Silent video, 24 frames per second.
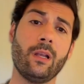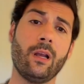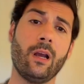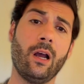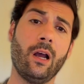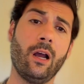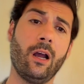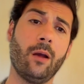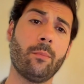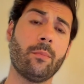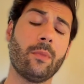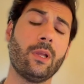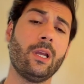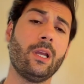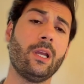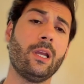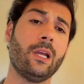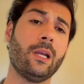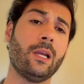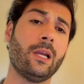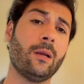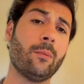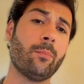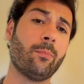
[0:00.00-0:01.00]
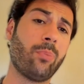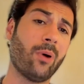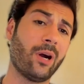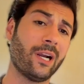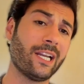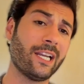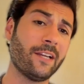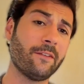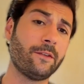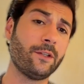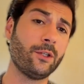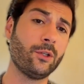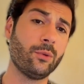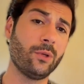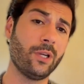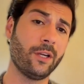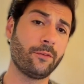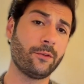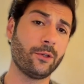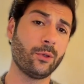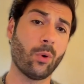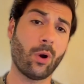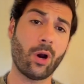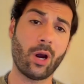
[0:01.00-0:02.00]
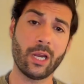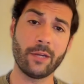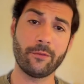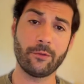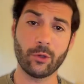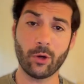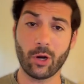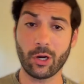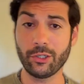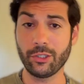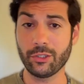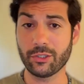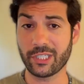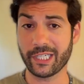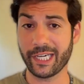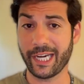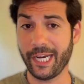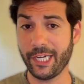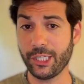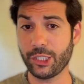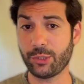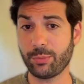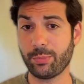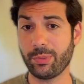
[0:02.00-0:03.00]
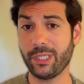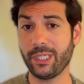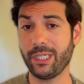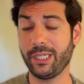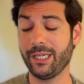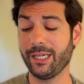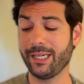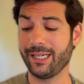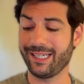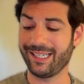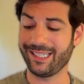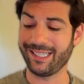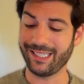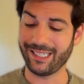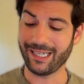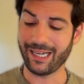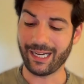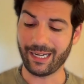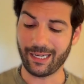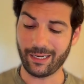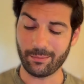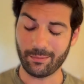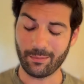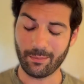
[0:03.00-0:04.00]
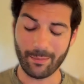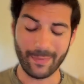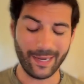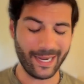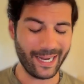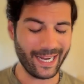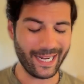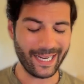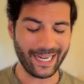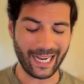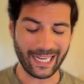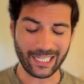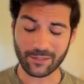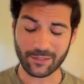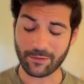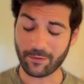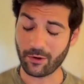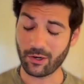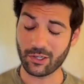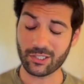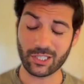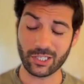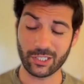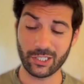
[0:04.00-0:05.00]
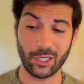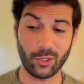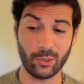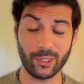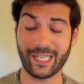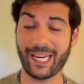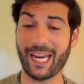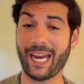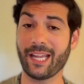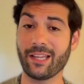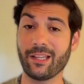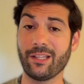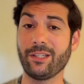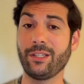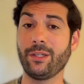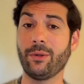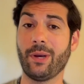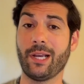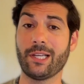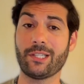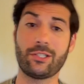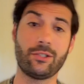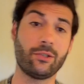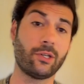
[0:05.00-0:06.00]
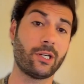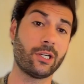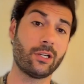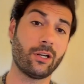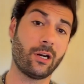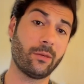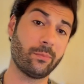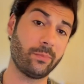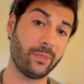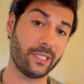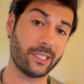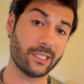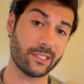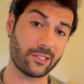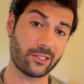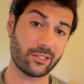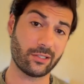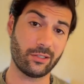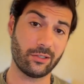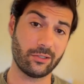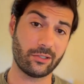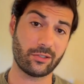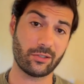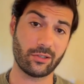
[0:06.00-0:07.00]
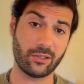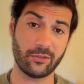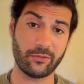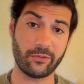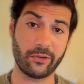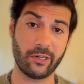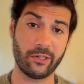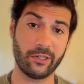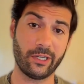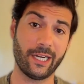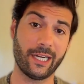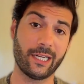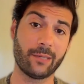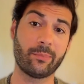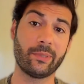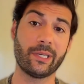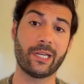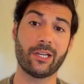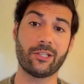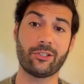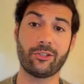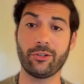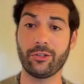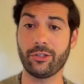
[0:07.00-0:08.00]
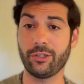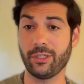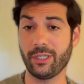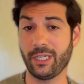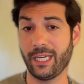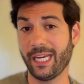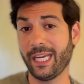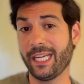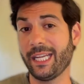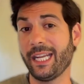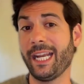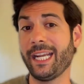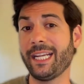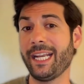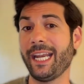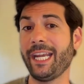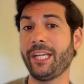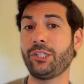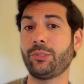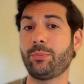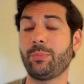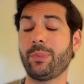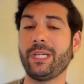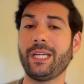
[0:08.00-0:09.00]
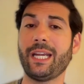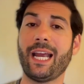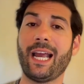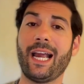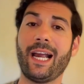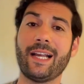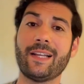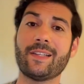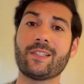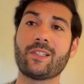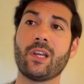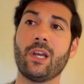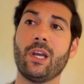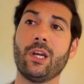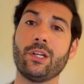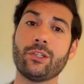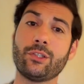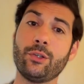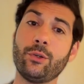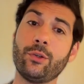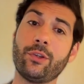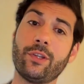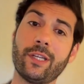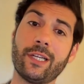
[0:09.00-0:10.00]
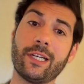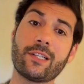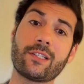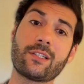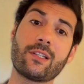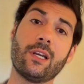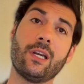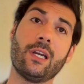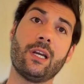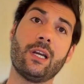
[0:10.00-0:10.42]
Um, but if you if you if you are using HP, um, it, as far as I know, in Canada, the U.S., you cannot be considered certified organic because you in, in HP has two things